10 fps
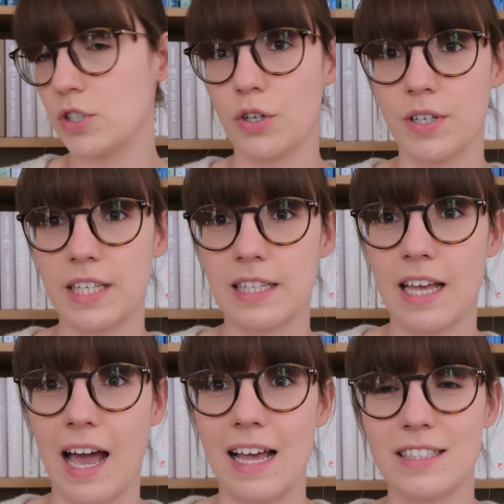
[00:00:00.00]
Joanne
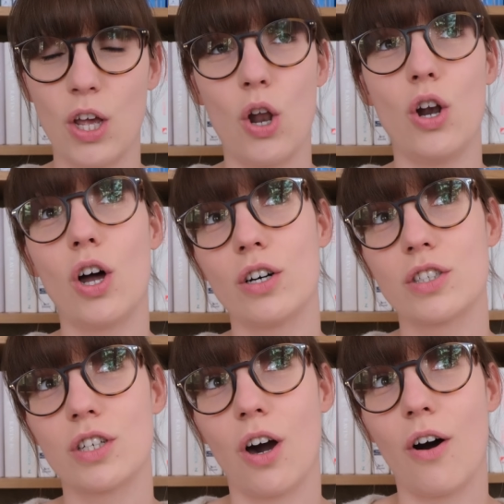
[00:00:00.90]
has a
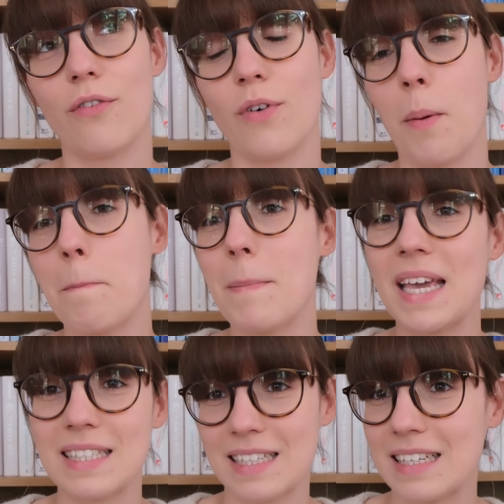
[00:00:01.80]
lot of
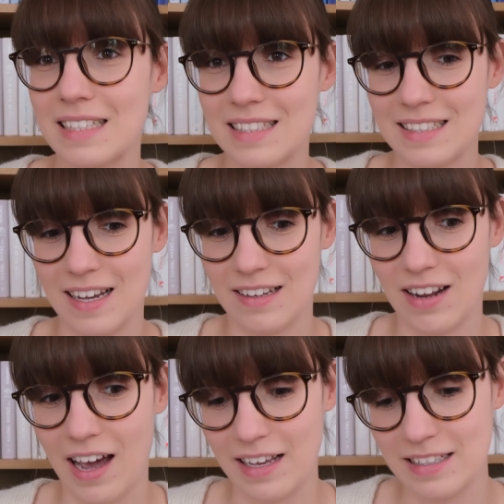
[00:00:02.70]
amazing design
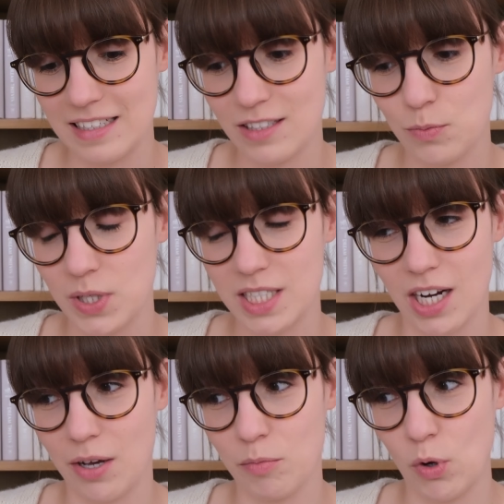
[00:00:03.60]
ideas, which
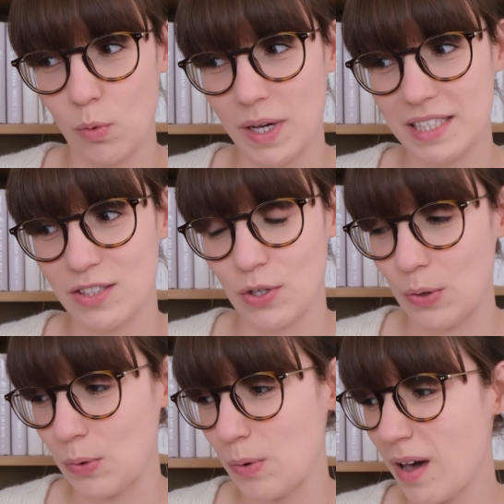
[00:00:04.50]
I'm always
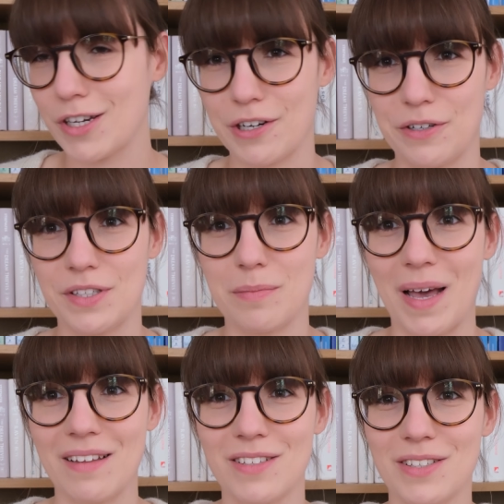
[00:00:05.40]
so curious
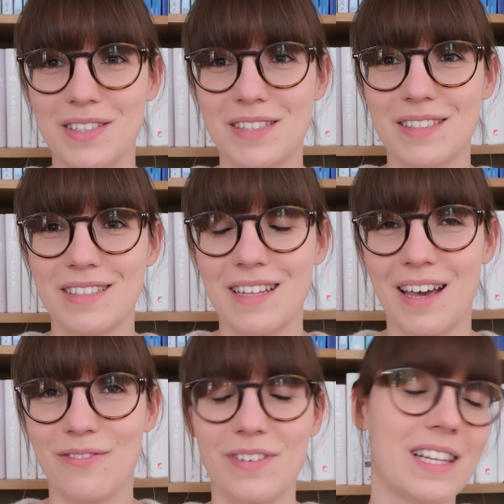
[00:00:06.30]
about, because
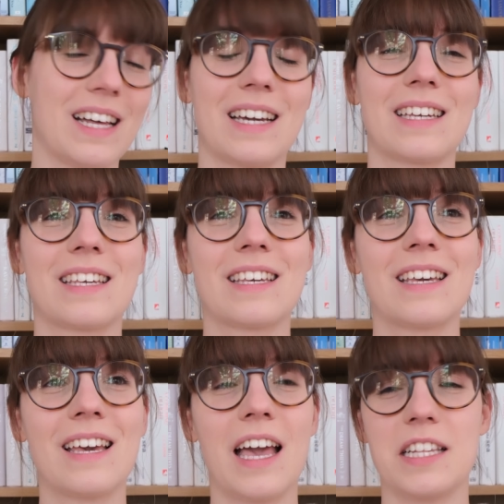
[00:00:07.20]
I feel like,
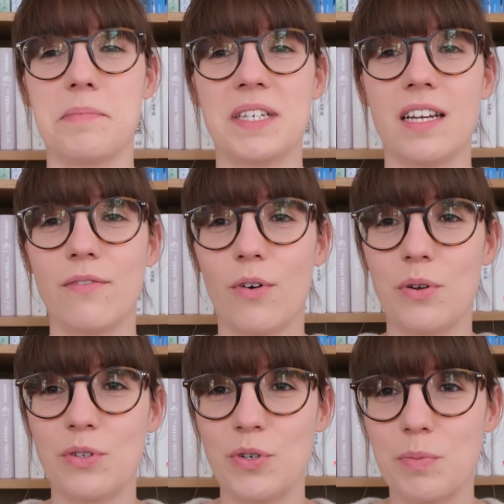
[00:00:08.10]
especially for
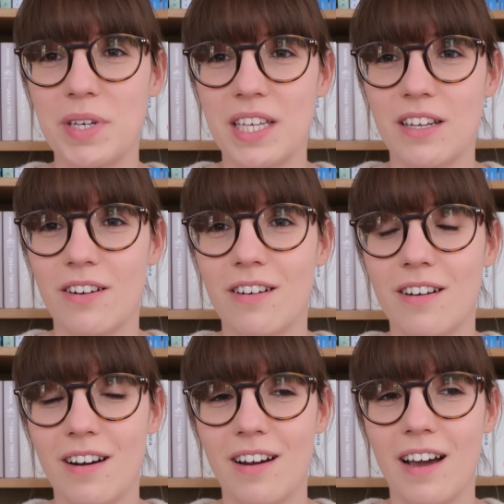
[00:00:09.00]
a new
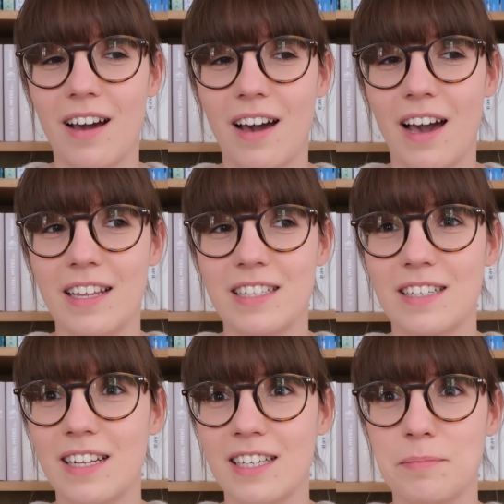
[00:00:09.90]
beginner, I
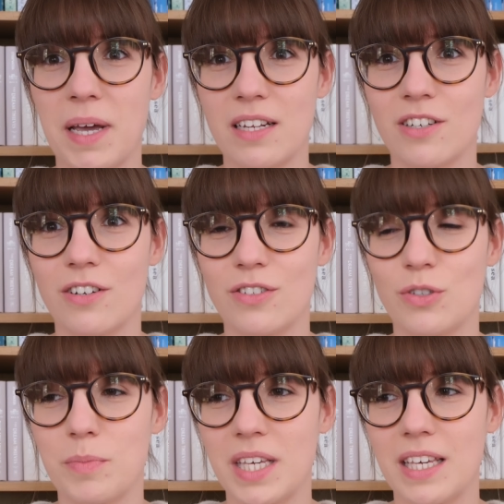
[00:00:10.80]
didn't expect her
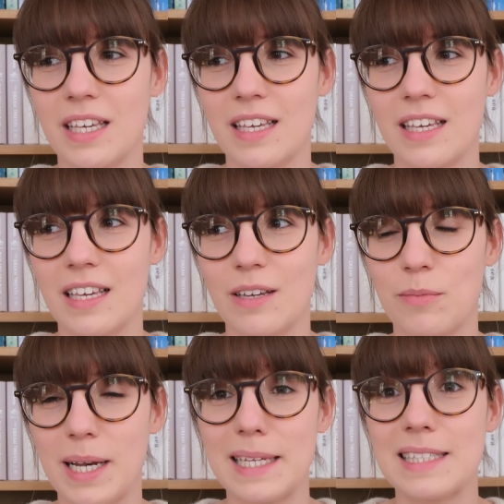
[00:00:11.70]
to be
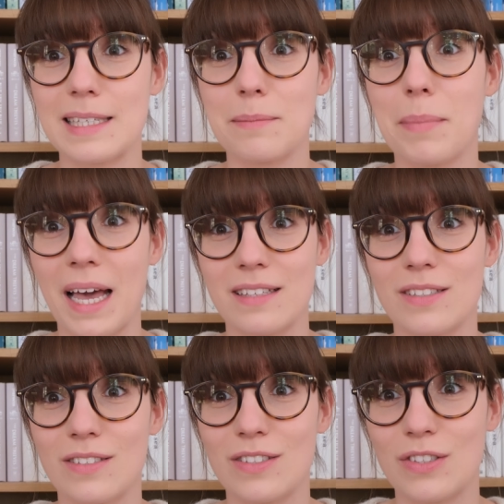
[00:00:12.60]
releasing
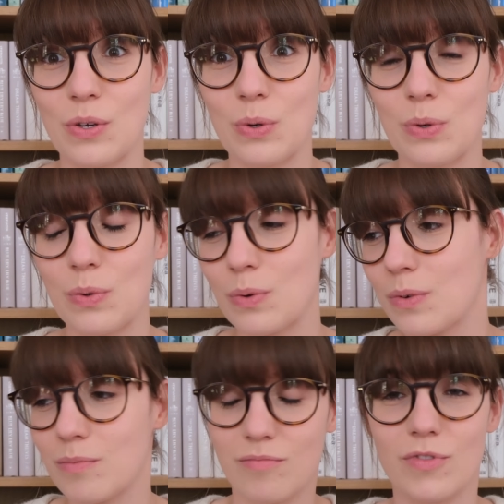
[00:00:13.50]
patterns so
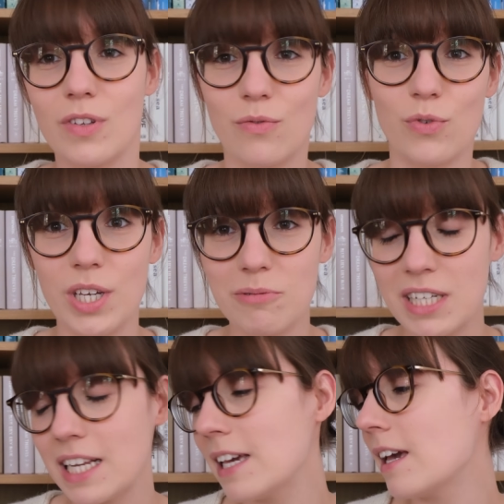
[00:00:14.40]

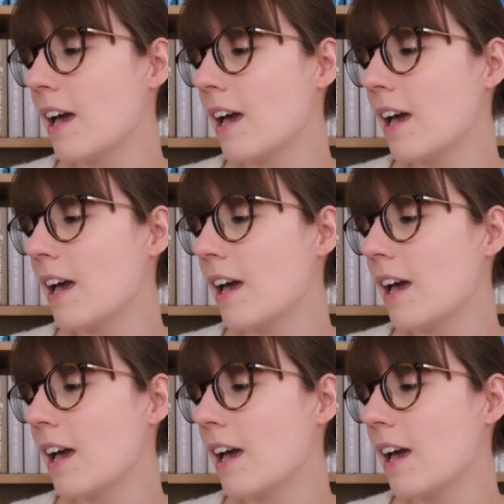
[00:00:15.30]
frequently,